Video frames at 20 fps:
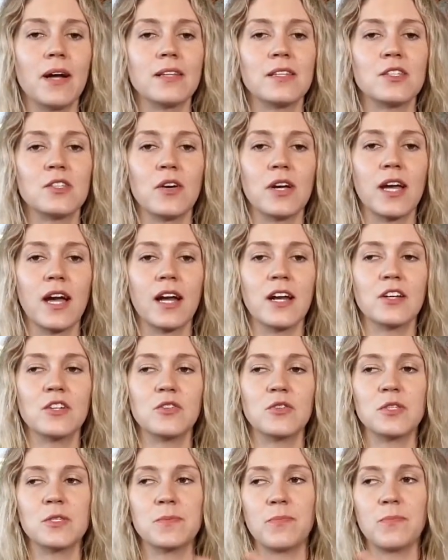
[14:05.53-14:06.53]
So I kind of do
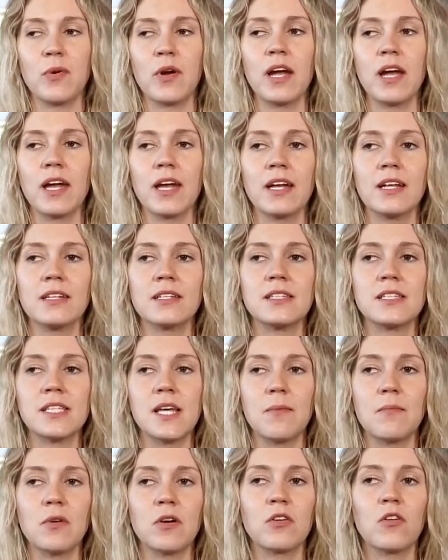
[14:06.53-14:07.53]
spring and
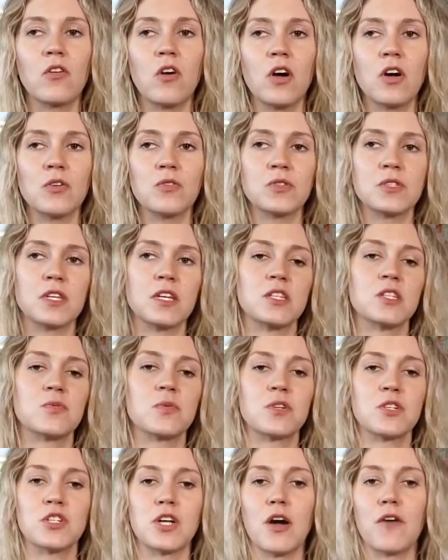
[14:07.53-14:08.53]
summer clothes, get switched
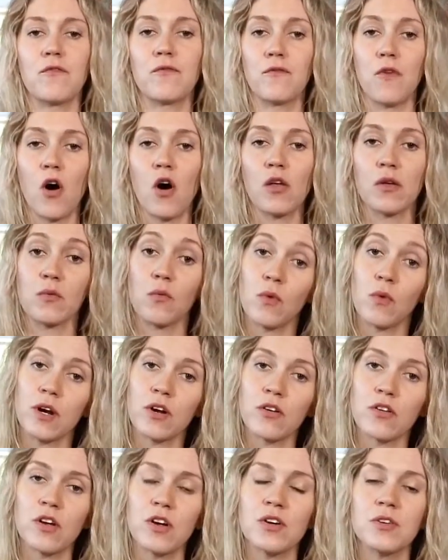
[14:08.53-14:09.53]
out fall and winter
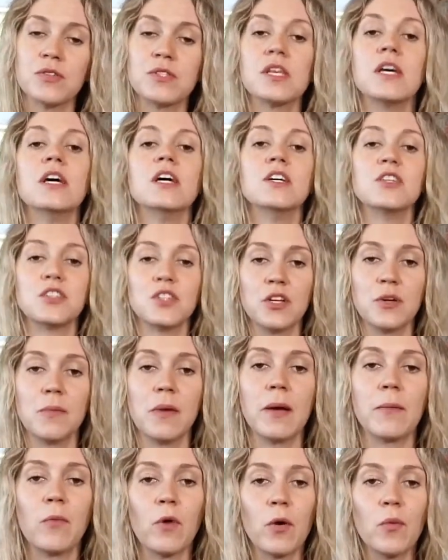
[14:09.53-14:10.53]
clothes. So you make
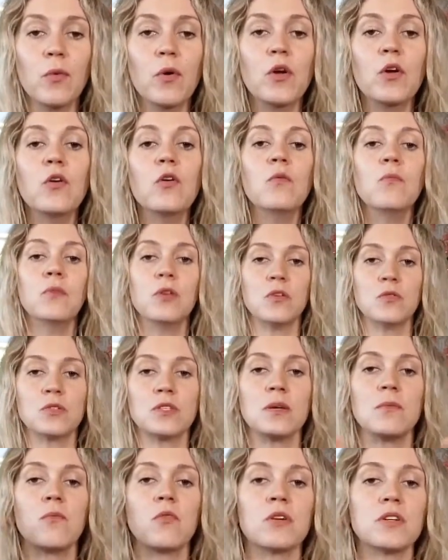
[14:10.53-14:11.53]
more room, you see
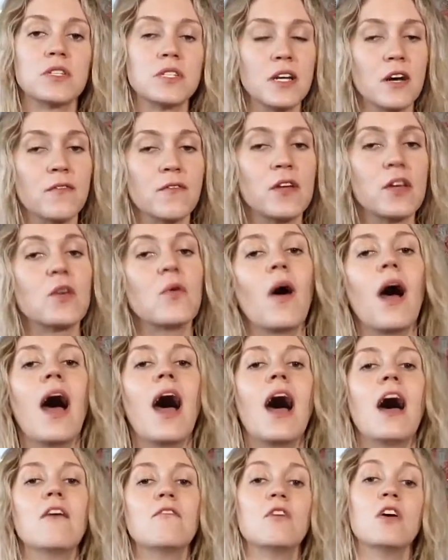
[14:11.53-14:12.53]
more stuff that you
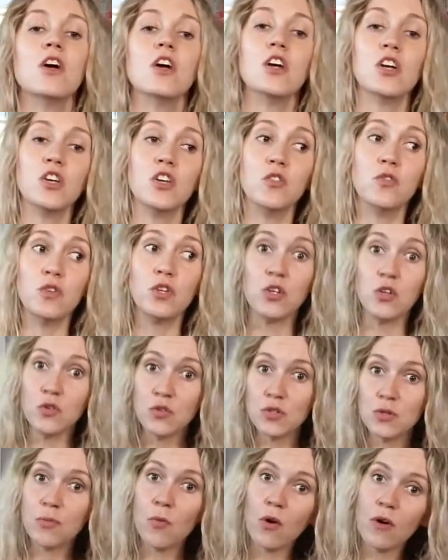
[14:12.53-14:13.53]
have, you use
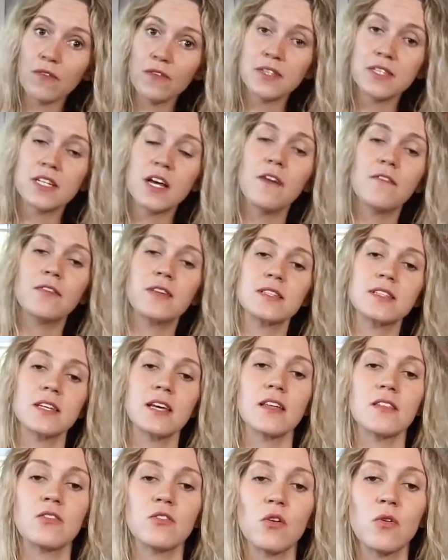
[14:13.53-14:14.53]
more of the stuff, it doesn't get
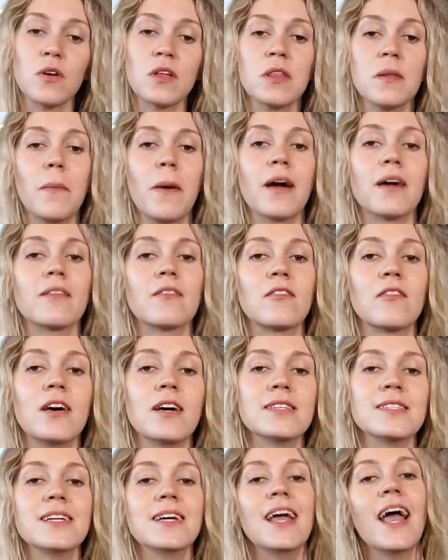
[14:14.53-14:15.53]
thrown in the back of the
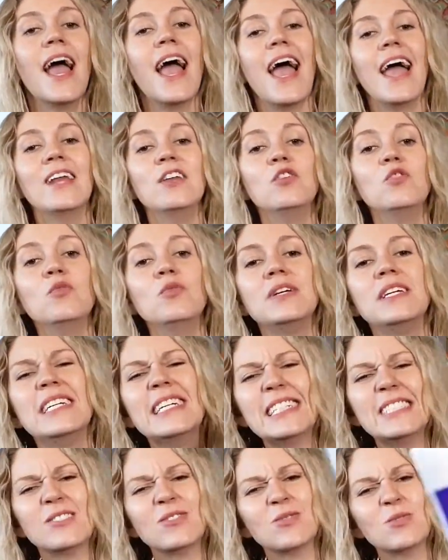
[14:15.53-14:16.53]
closet, and you get
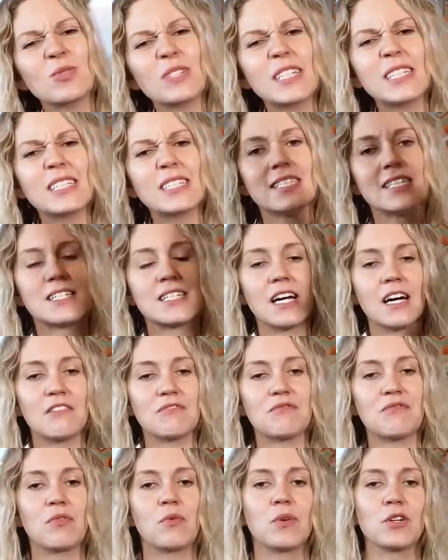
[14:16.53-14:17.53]
rid of stuff,
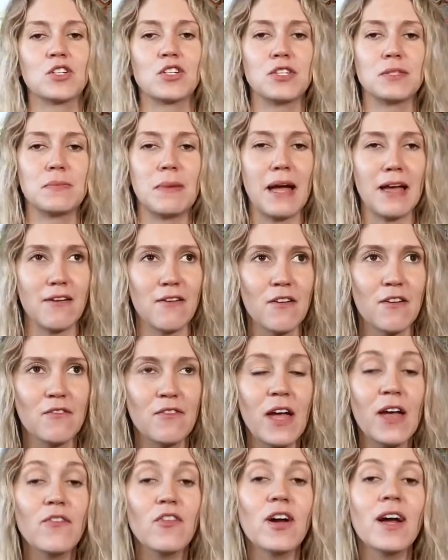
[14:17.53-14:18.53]
which is my
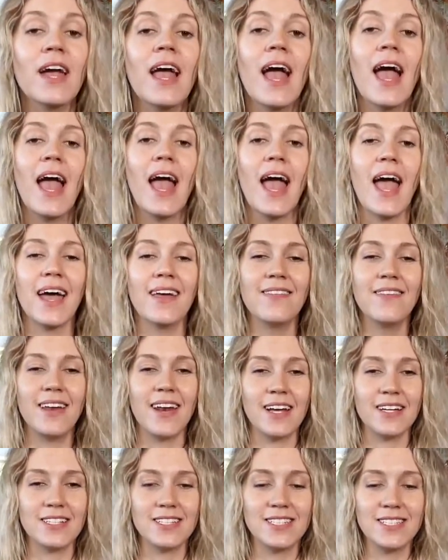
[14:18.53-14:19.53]
favorite. And then
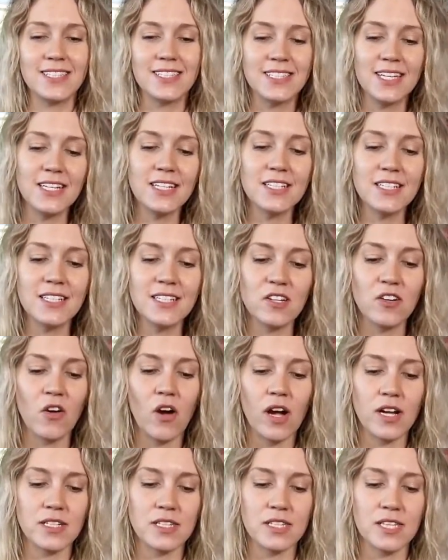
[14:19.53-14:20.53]
I send it to the
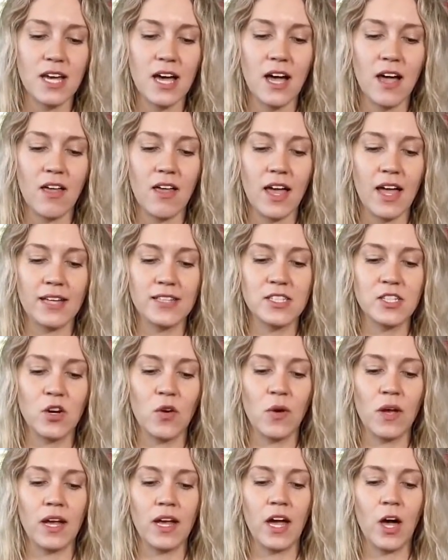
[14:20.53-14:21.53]
garage sale, and so
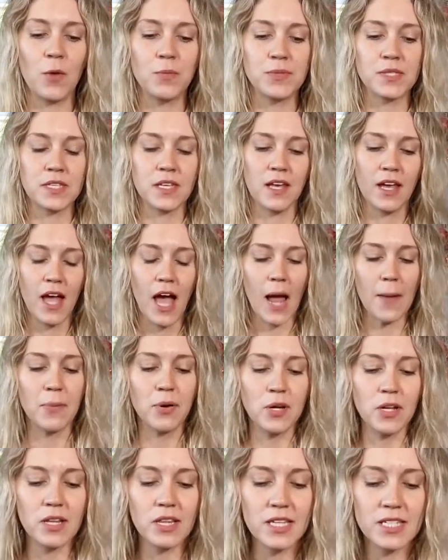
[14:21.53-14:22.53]
it helps. I put a
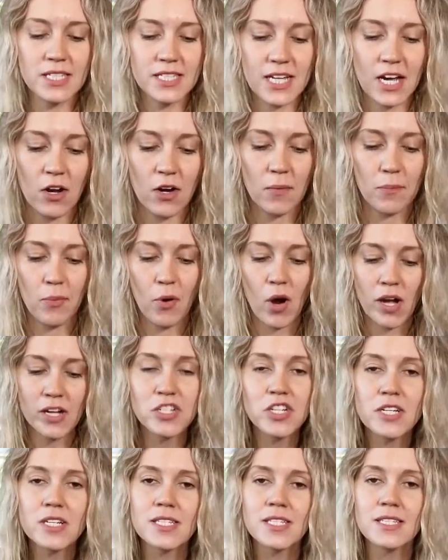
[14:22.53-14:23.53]
list down of
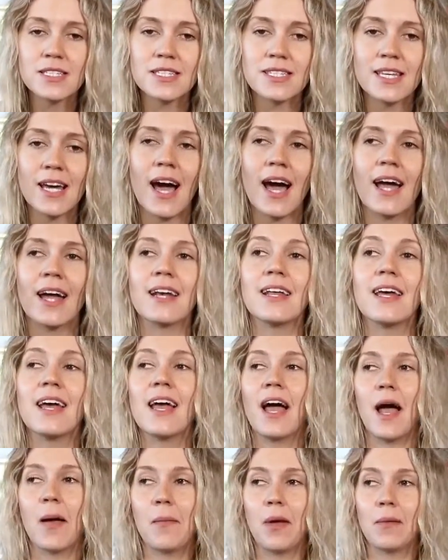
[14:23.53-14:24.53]
projects inside.
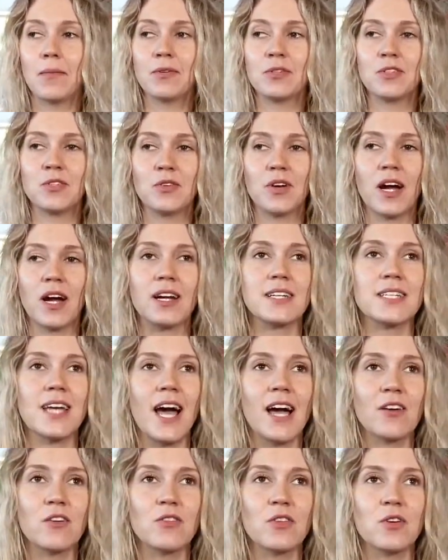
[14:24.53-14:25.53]
I'm able to kind of
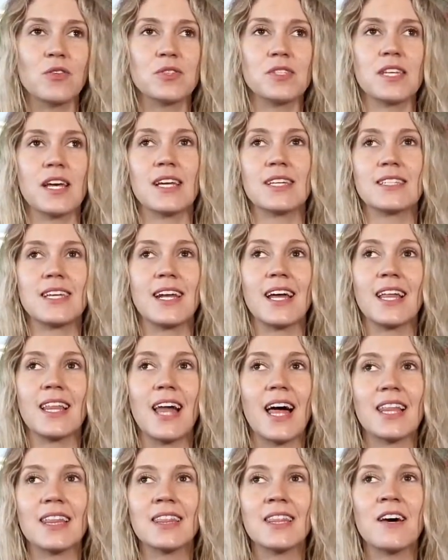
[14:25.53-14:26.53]
tackle those things, and I
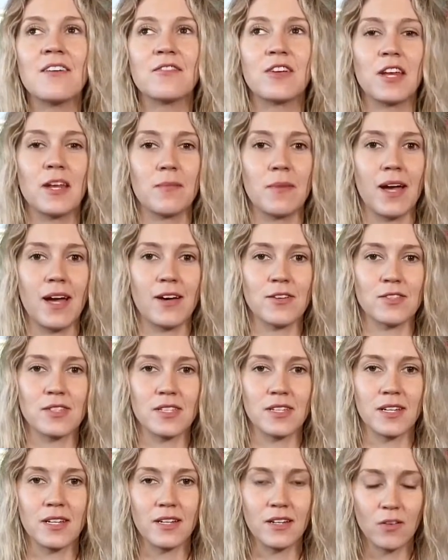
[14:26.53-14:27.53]
love getting my house
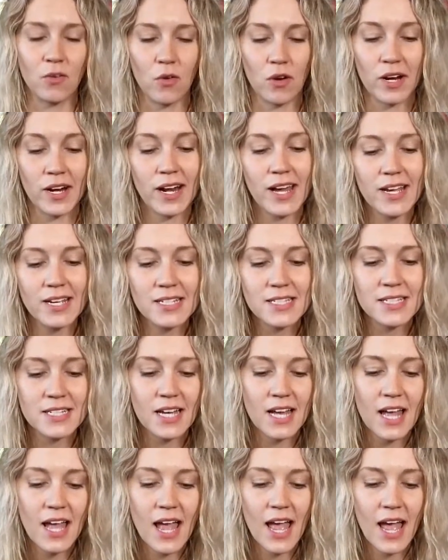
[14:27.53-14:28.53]
cleaned and organized.
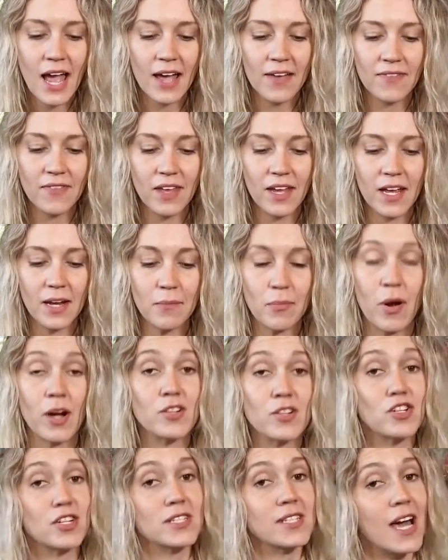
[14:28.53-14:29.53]
And then
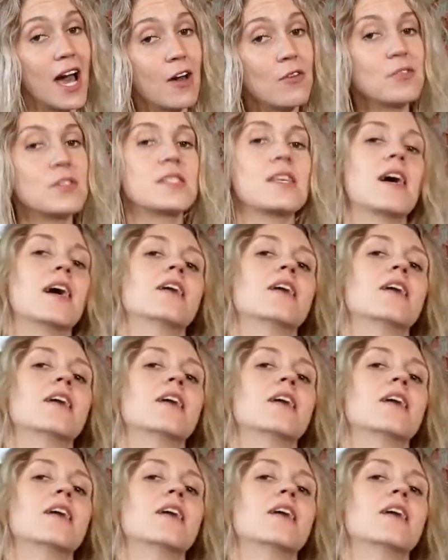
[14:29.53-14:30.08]
projects outside.